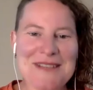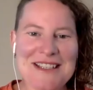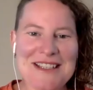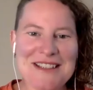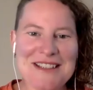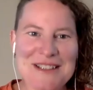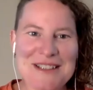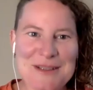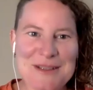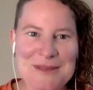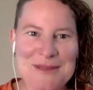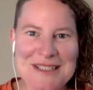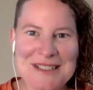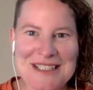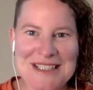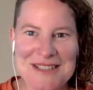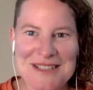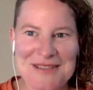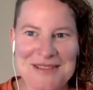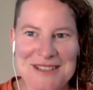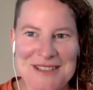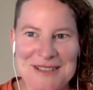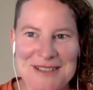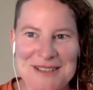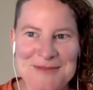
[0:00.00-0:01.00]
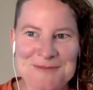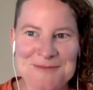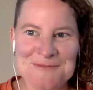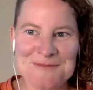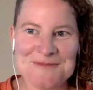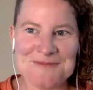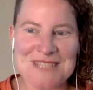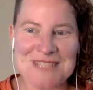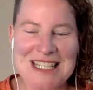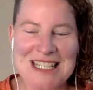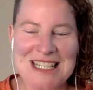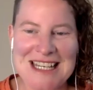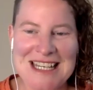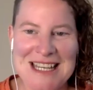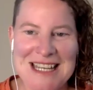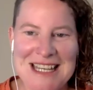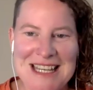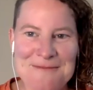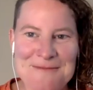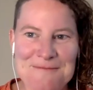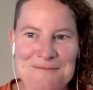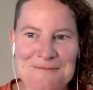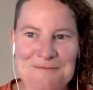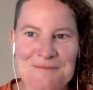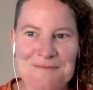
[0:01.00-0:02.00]
a little bit different today.
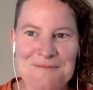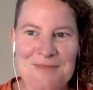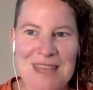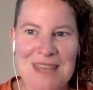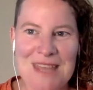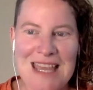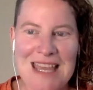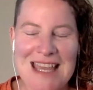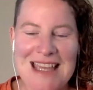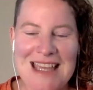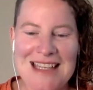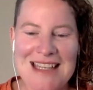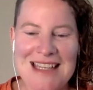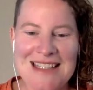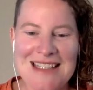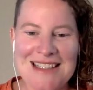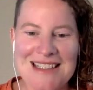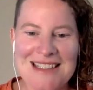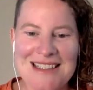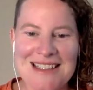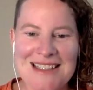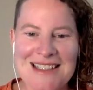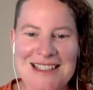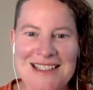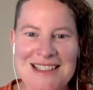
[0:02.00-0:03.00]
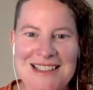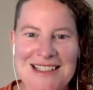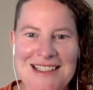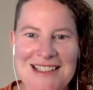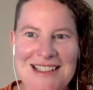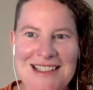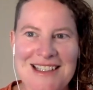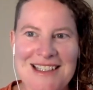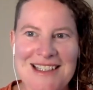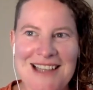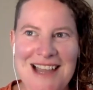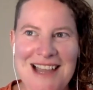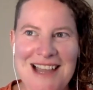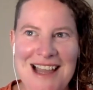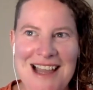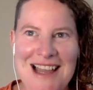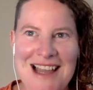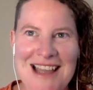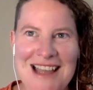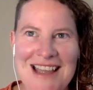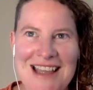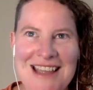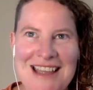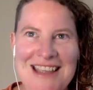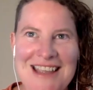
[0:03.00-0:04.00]
And
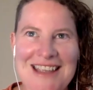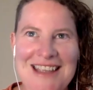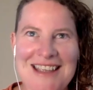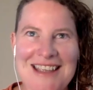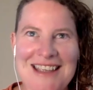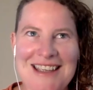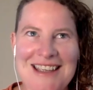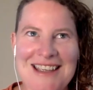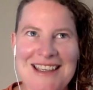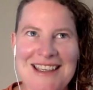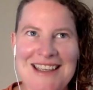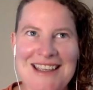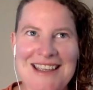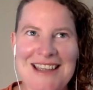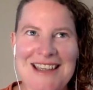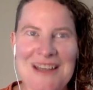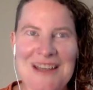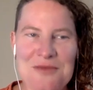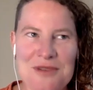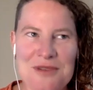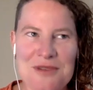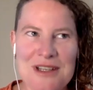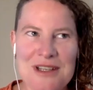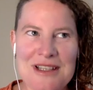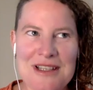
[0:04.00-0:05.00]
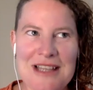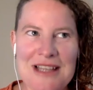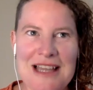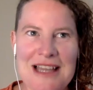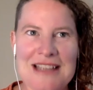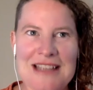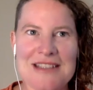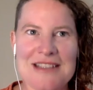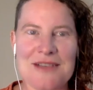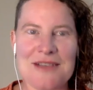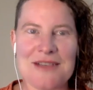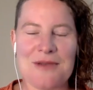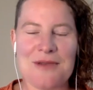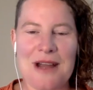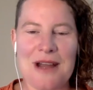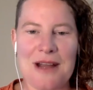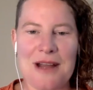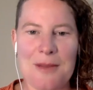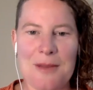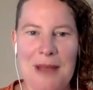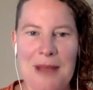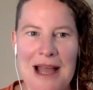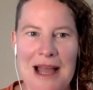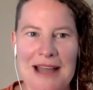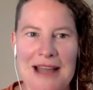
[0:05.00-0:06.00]
I realized a while
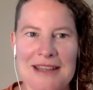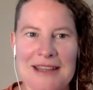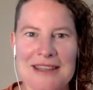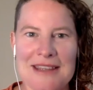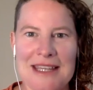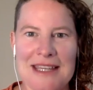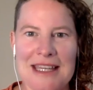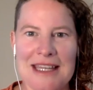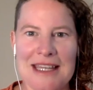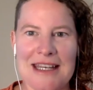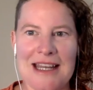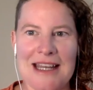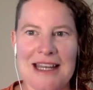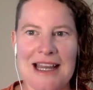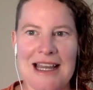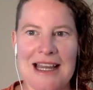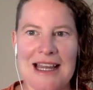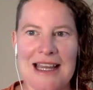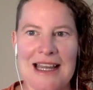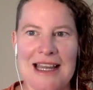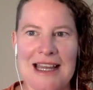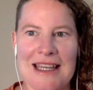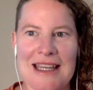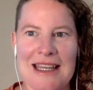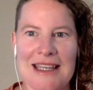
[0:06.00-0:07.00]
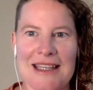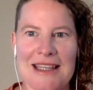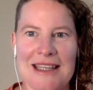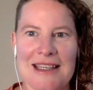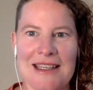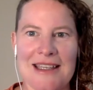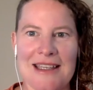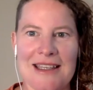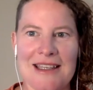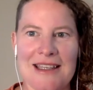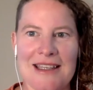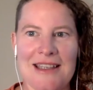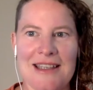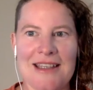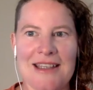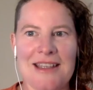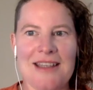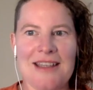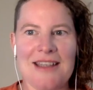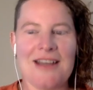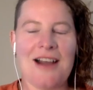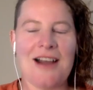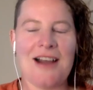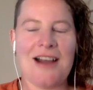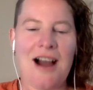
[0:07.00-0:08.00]
back that I
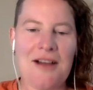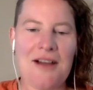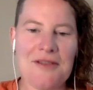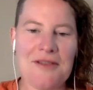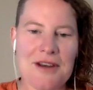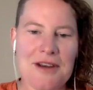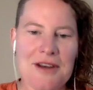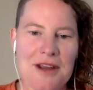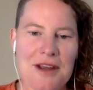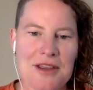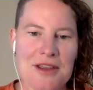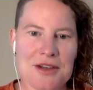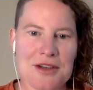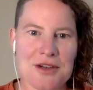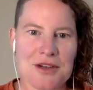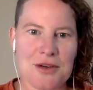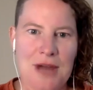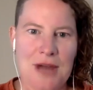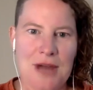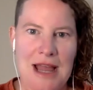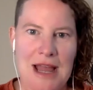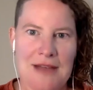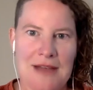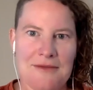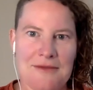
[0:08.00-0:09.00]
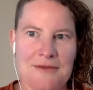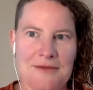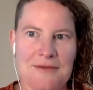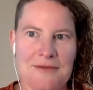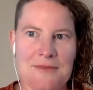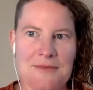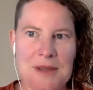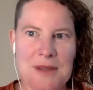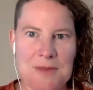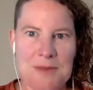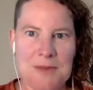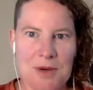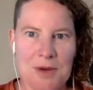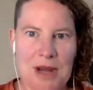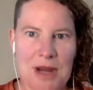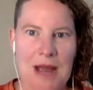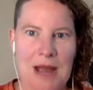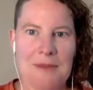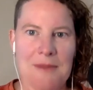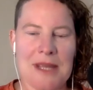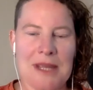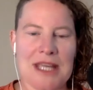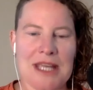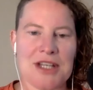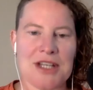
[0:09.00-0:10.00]
often on the show have people
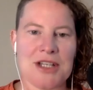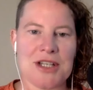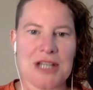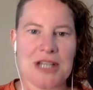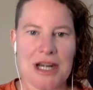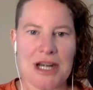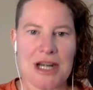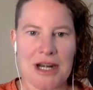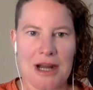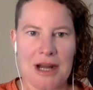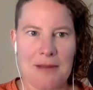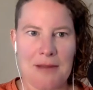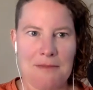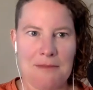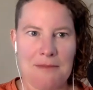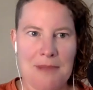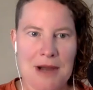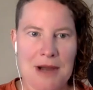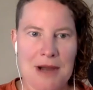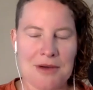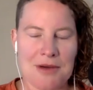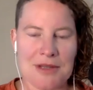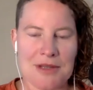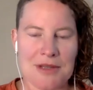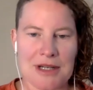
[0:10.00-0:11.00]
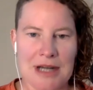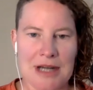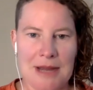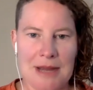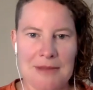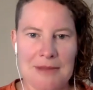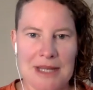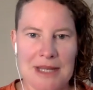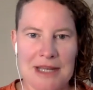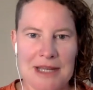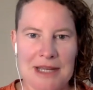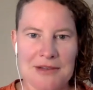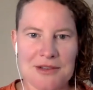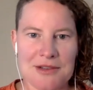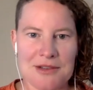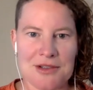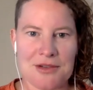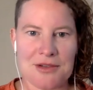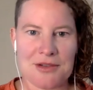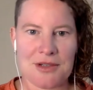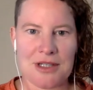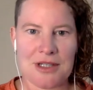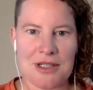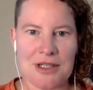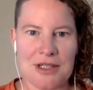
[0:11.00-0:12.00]
coming and sharing about their coming out
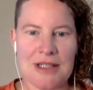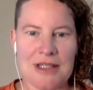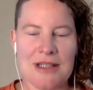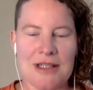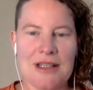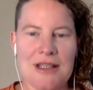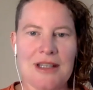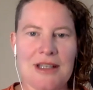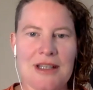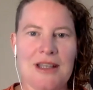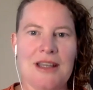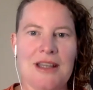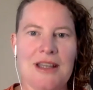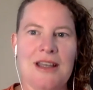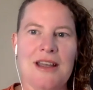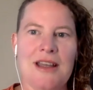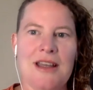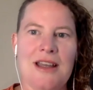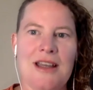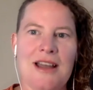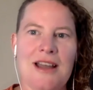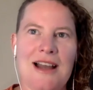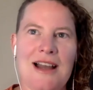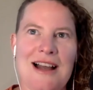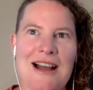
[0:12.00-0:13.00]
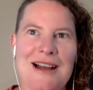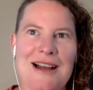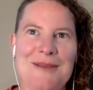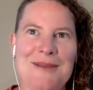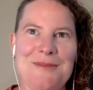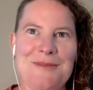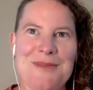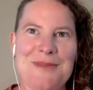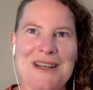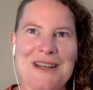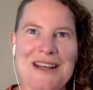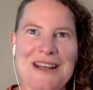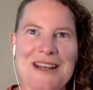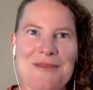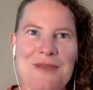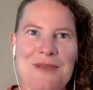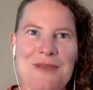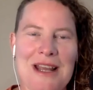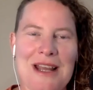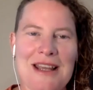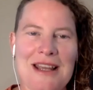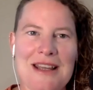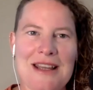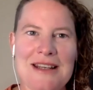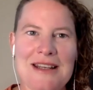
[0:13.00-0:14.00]
story. But I
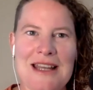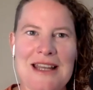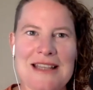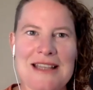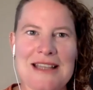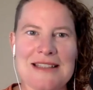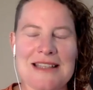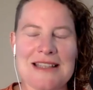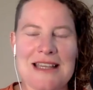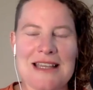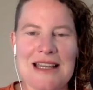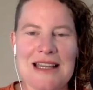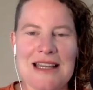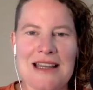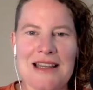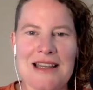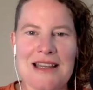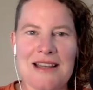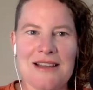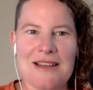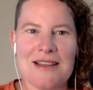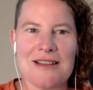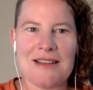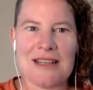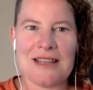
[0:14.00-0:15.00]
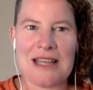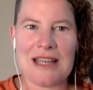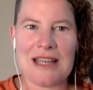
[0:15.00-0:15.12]
recognize that like I